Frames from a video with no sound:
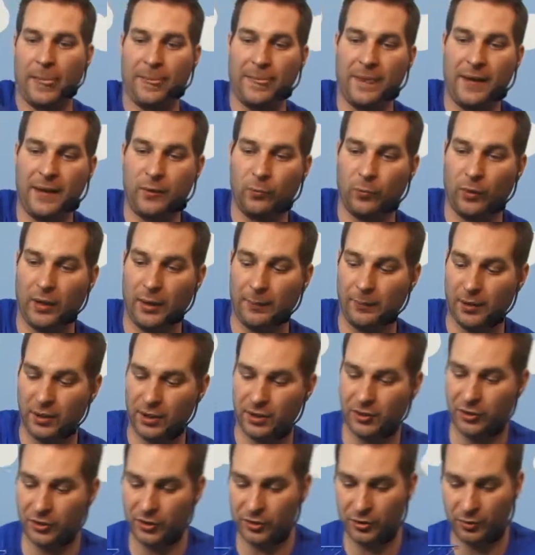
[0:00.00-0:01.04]
And then what I'm
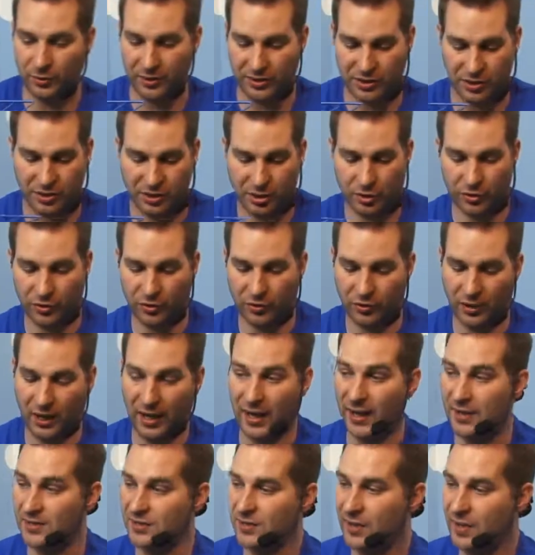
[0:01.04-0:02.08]
going to do is show you
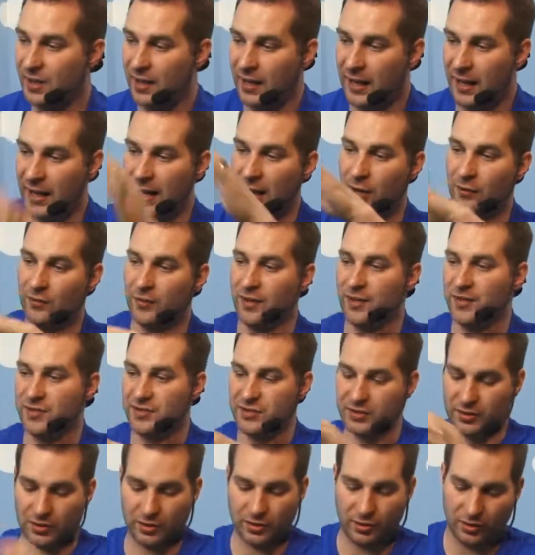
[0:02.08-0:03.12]
guys how
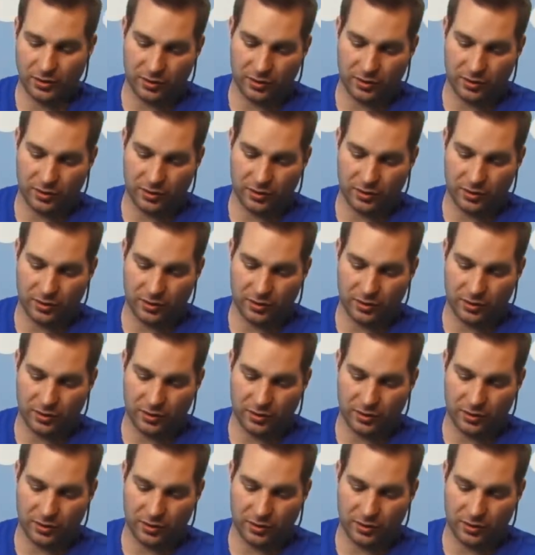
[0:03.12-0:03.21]
this